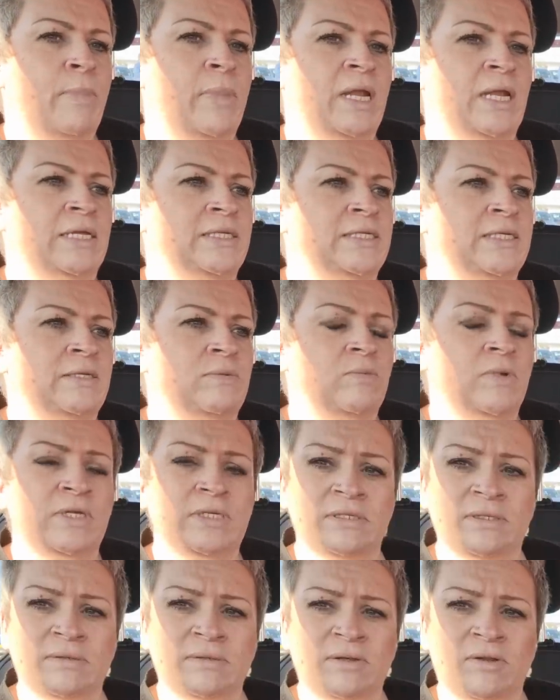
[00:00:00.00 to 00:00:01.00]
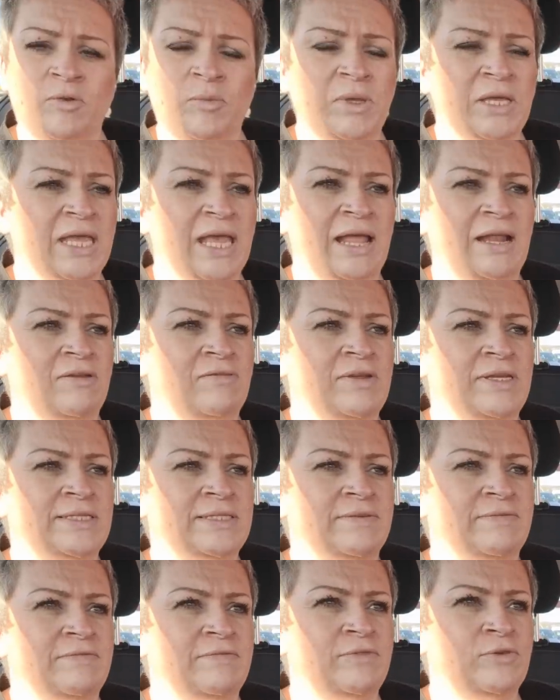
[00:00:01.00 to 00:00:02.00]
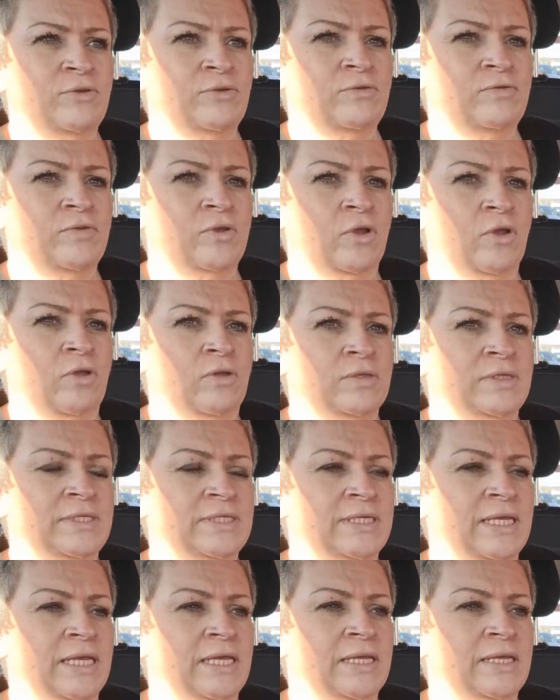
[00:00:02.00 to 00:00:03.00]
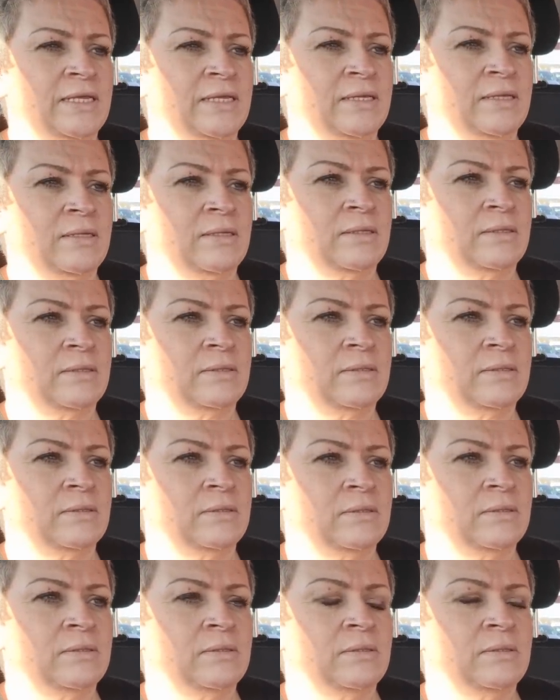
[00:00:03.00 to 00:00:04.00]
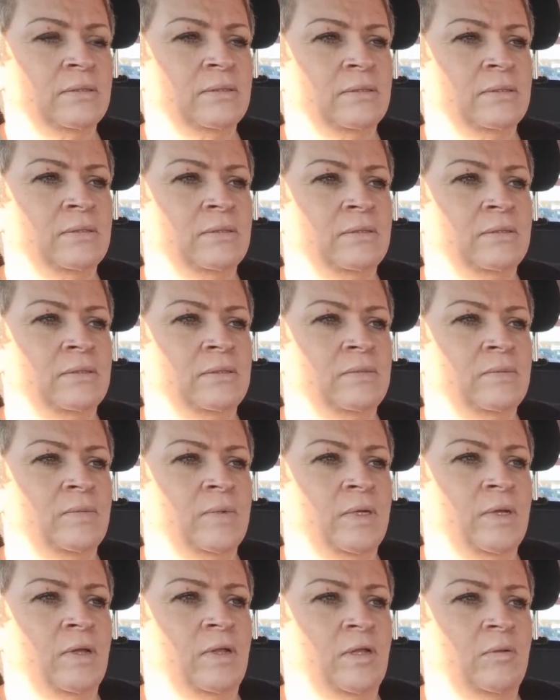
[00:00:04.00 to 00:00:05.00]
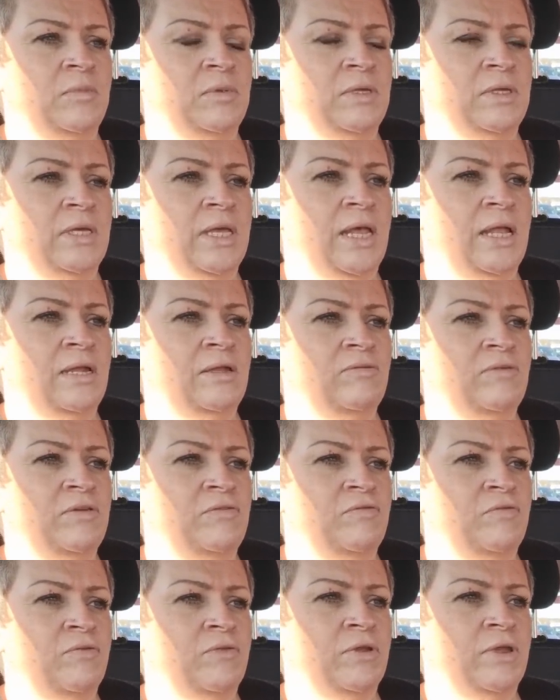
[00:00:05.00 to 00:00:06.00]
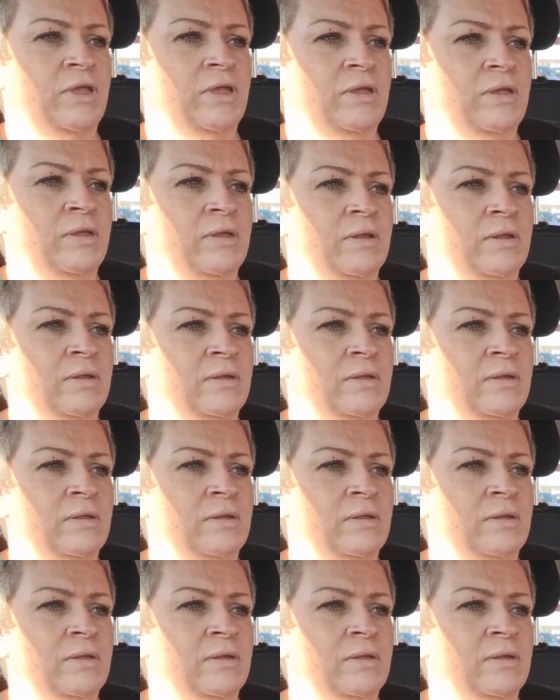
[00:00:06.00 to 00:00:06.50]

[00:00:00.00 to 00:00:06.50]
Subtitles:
Bloody. Why is there going to be calories in food, for God's sake? Why can't it be calorie free?